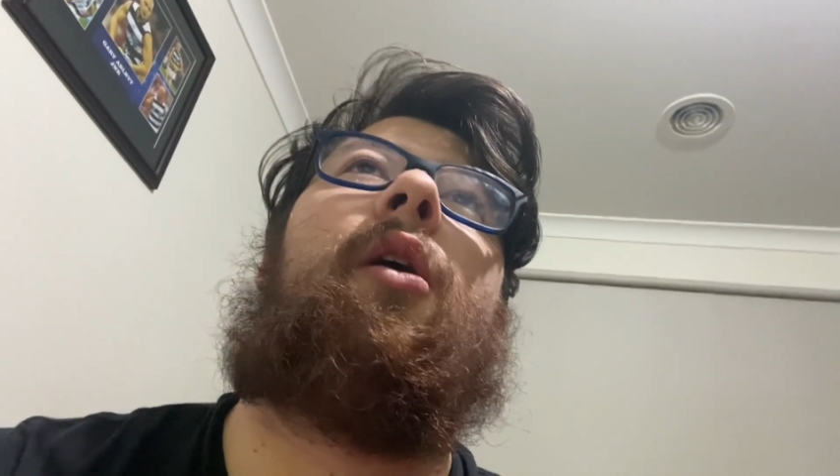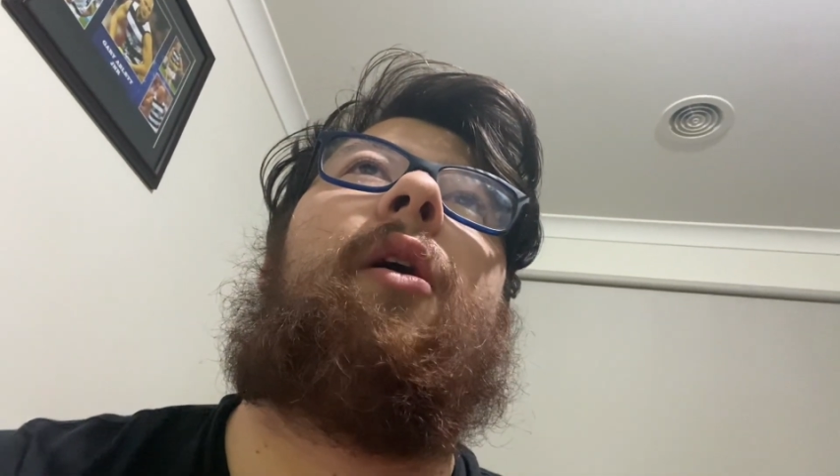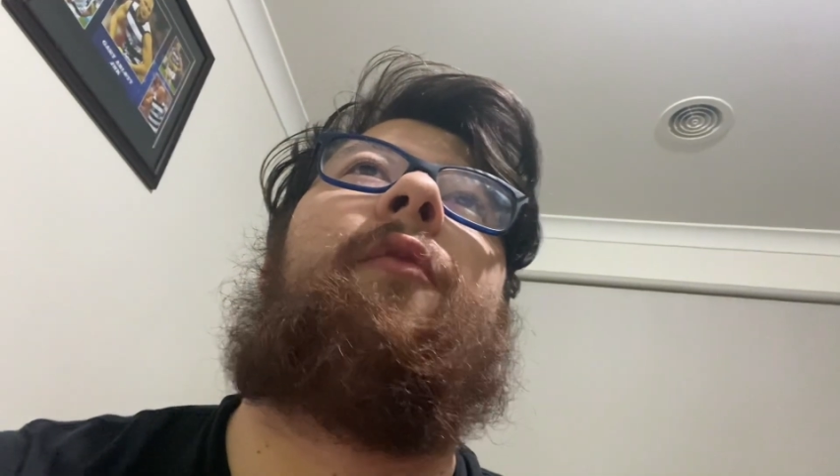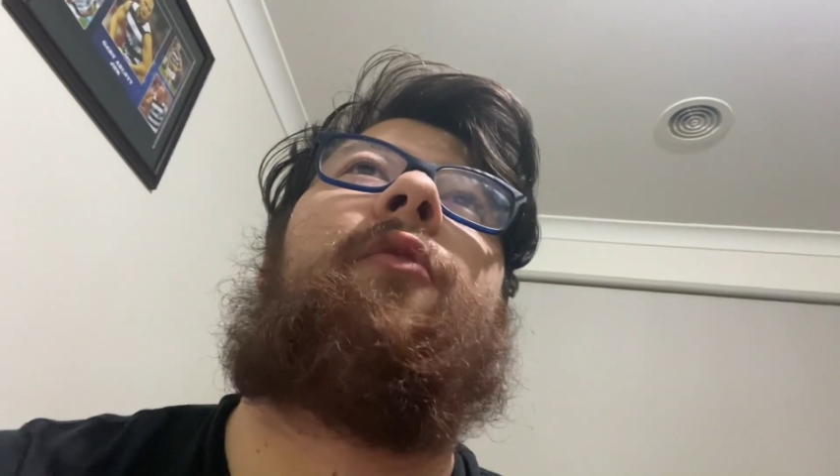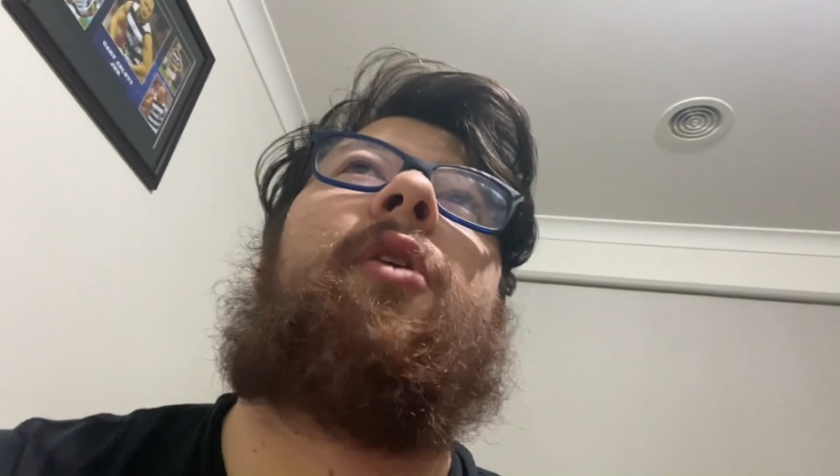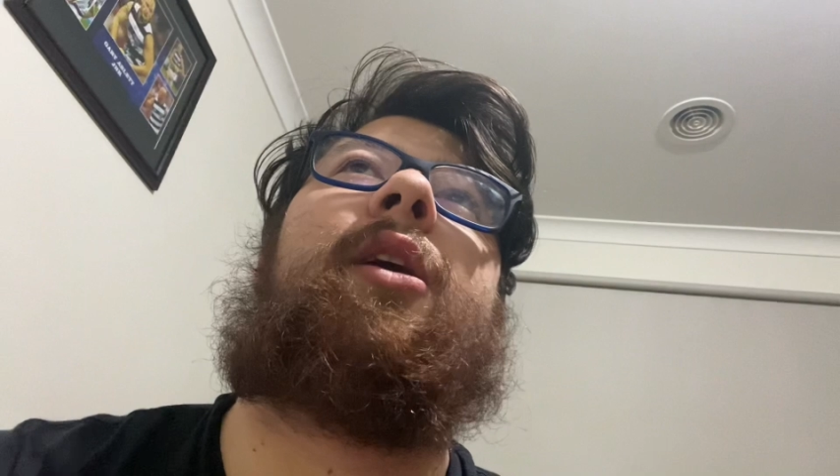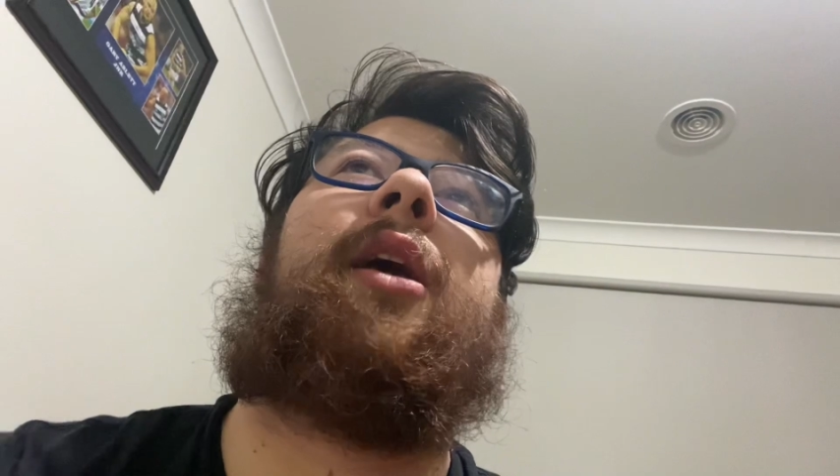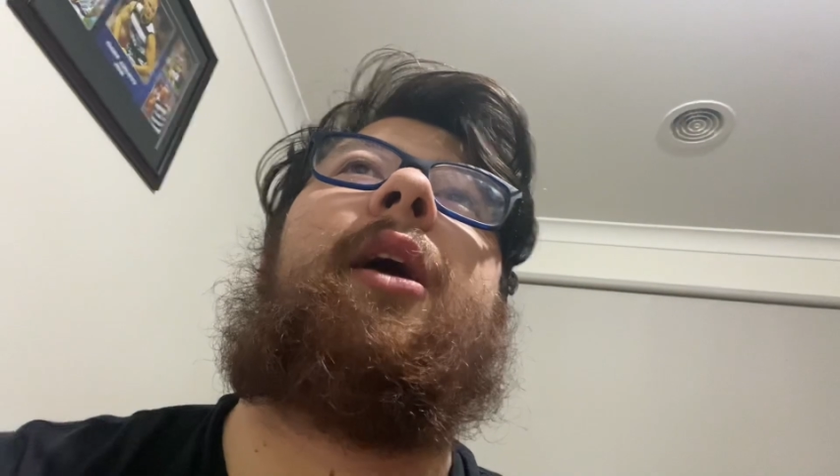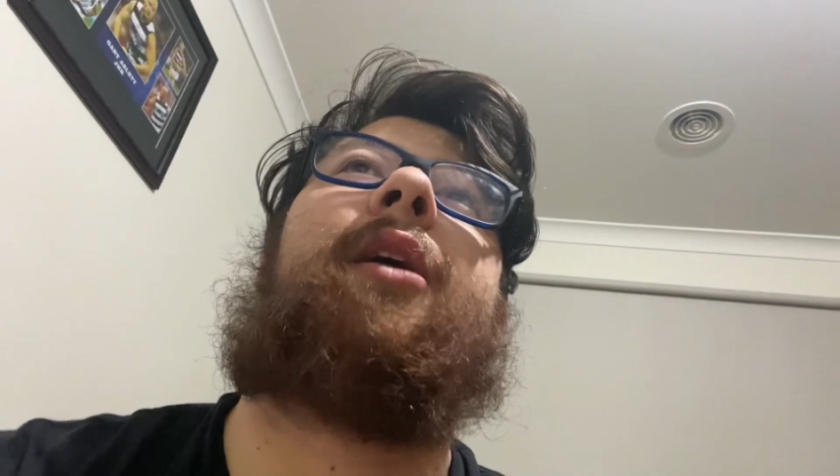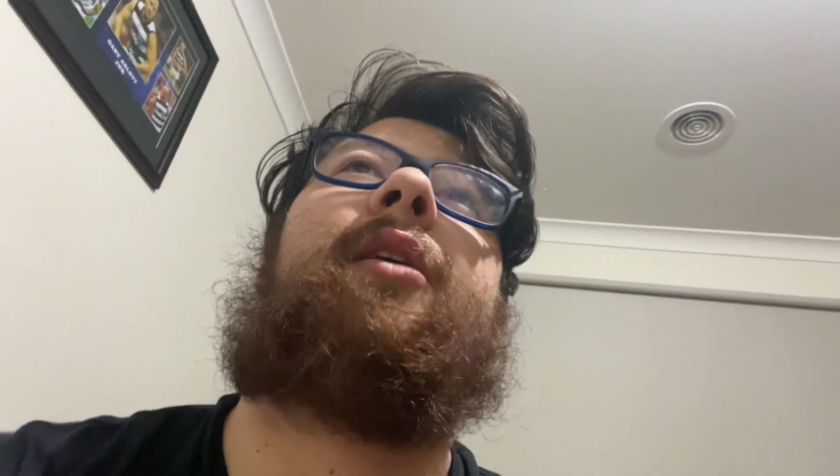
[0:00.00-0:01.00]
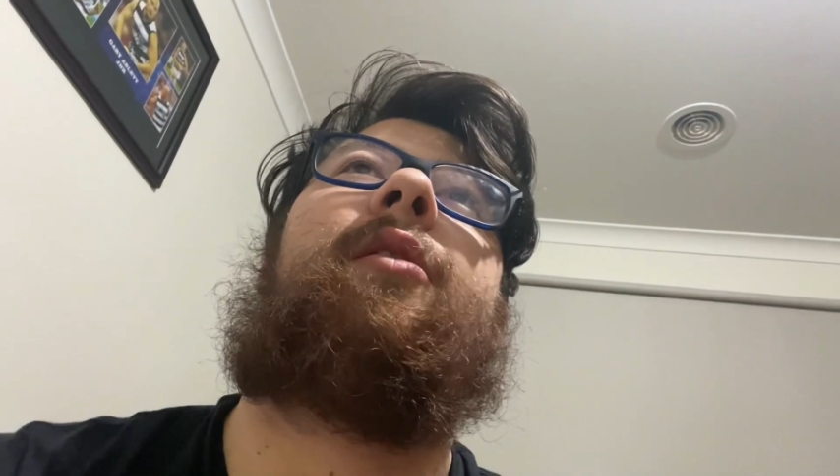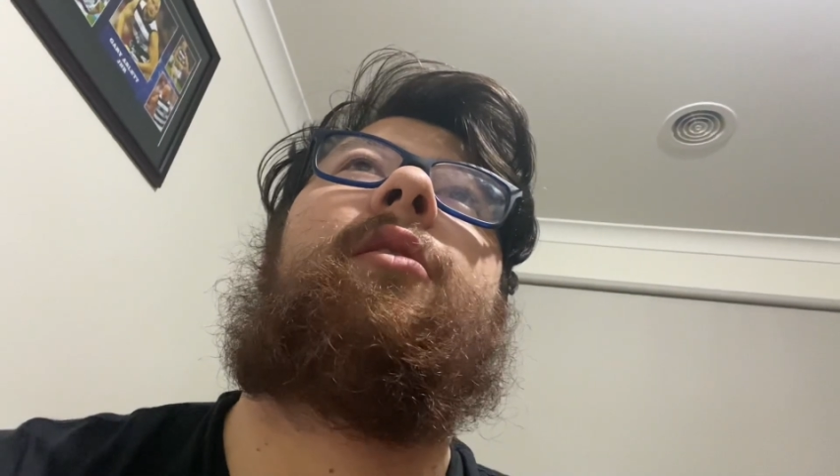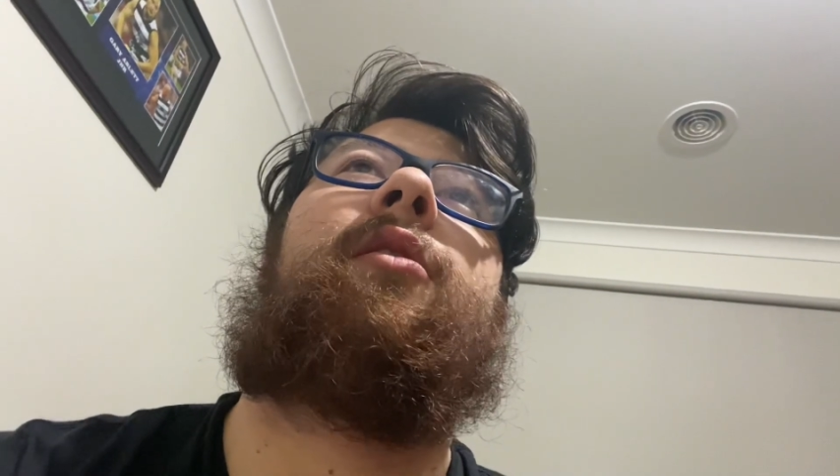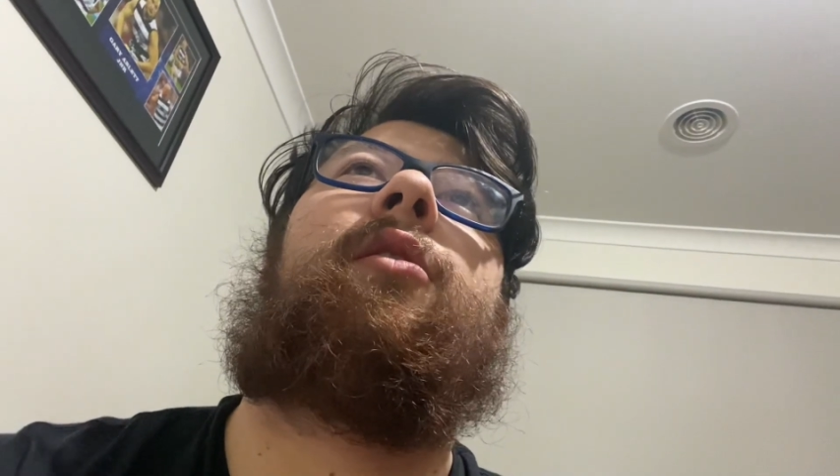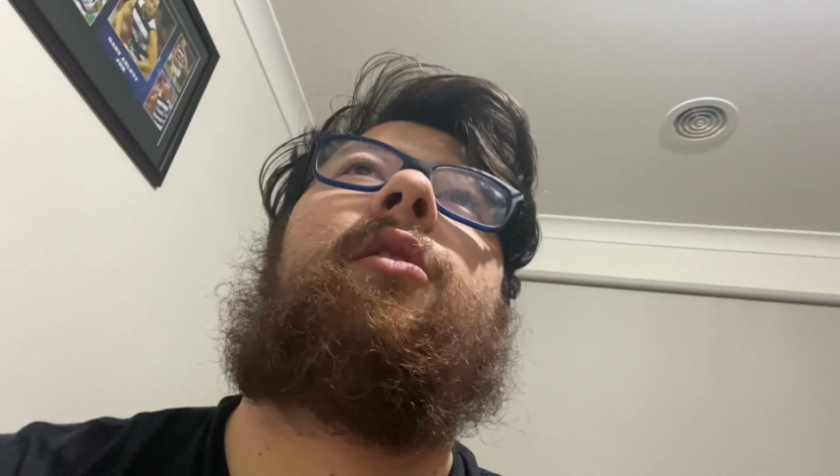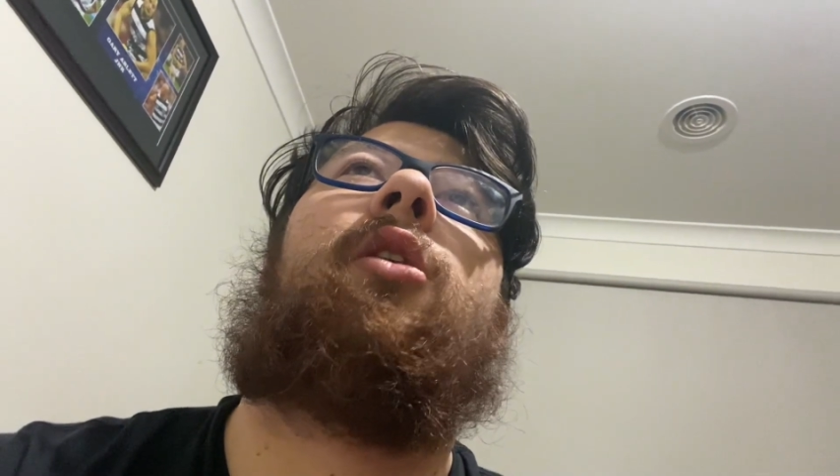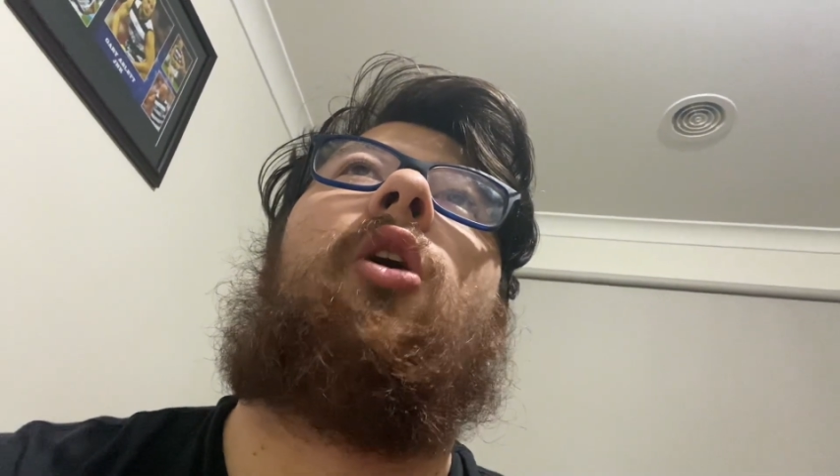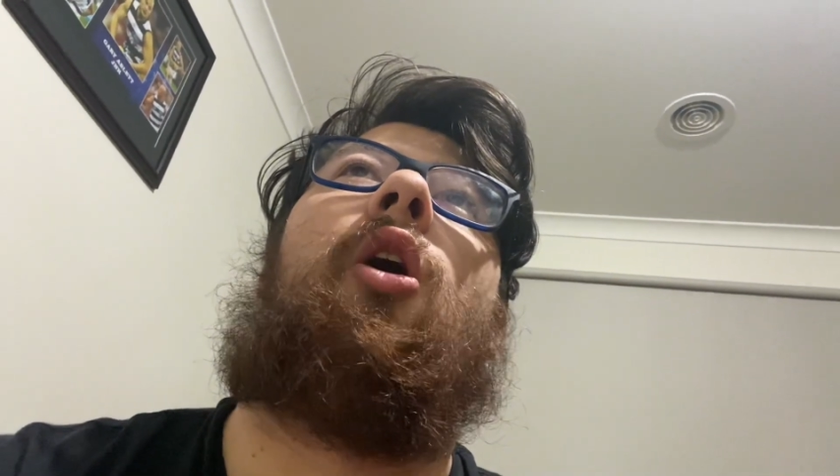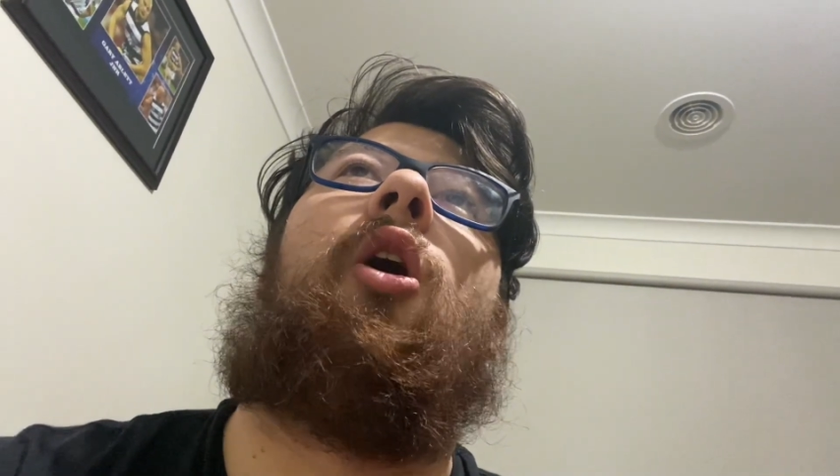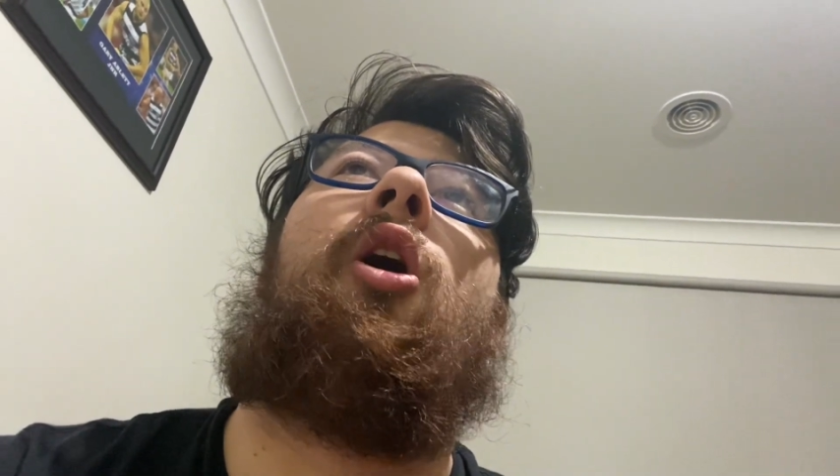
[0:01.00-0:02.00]
A free kick.
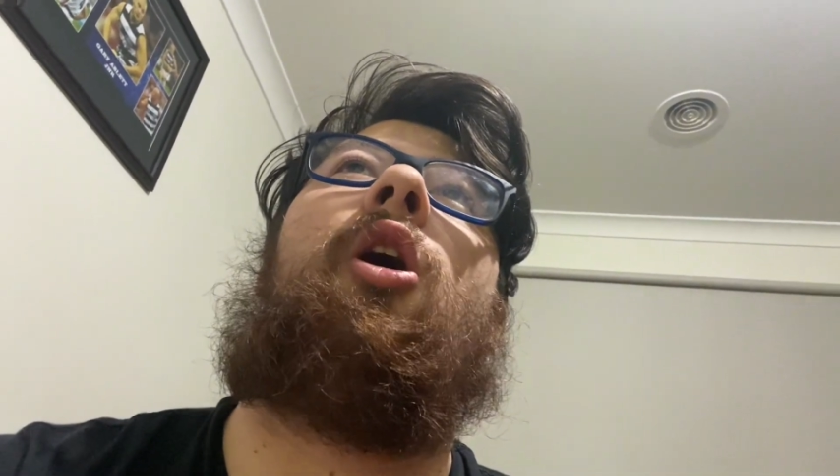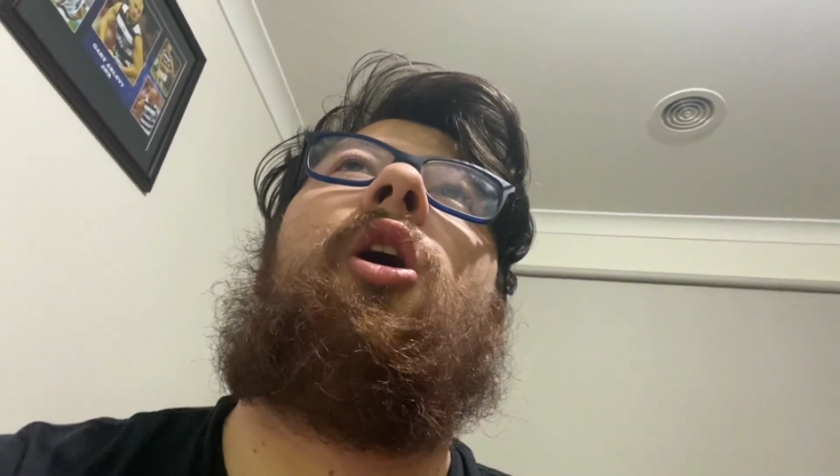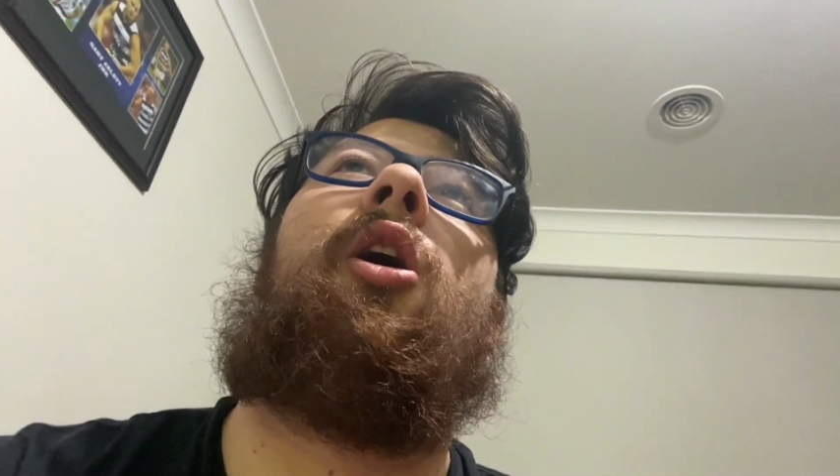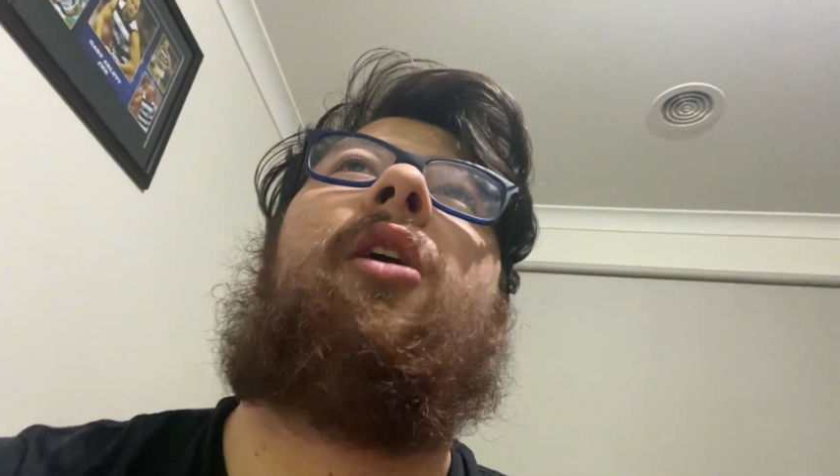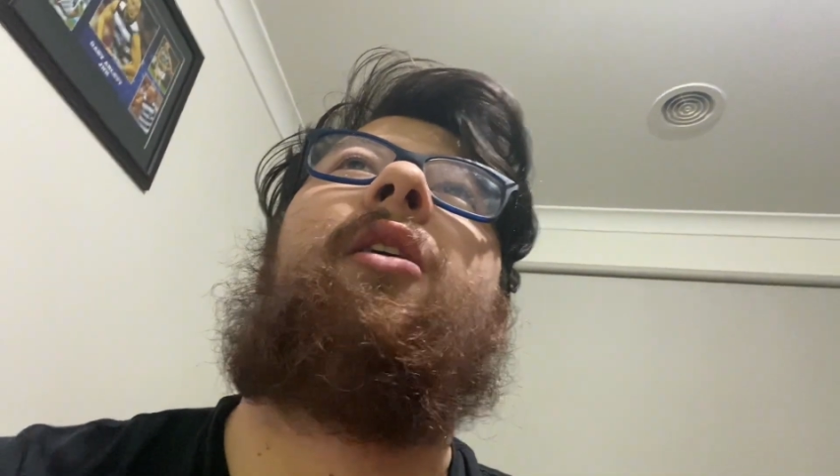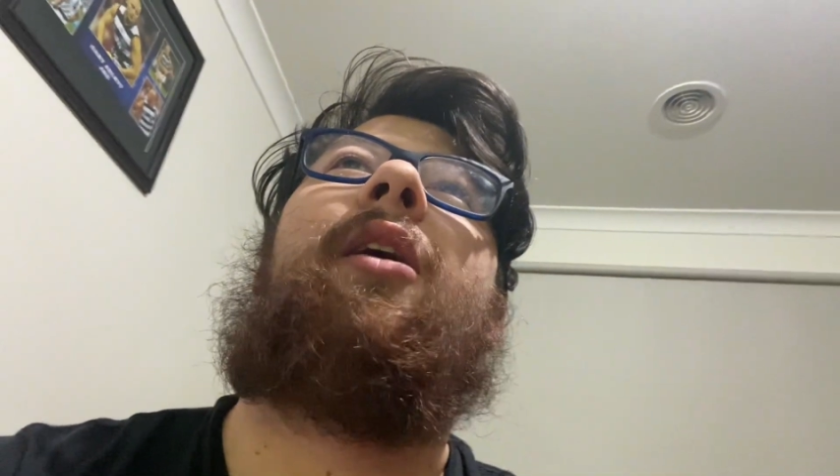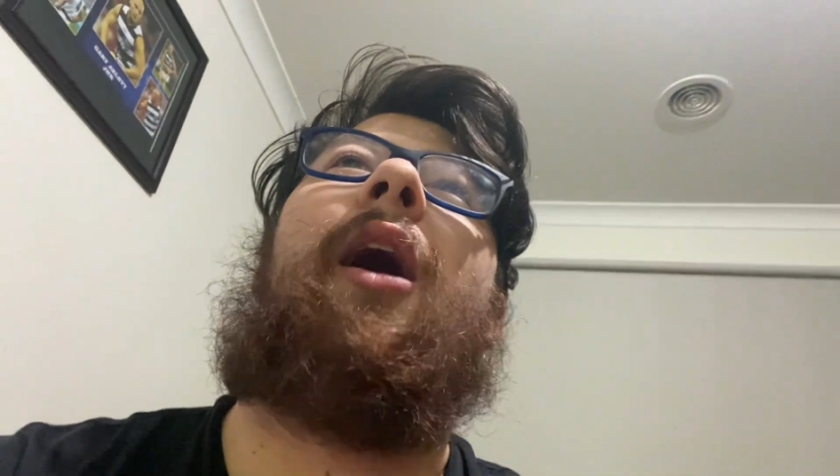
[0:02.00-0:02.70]
Oh,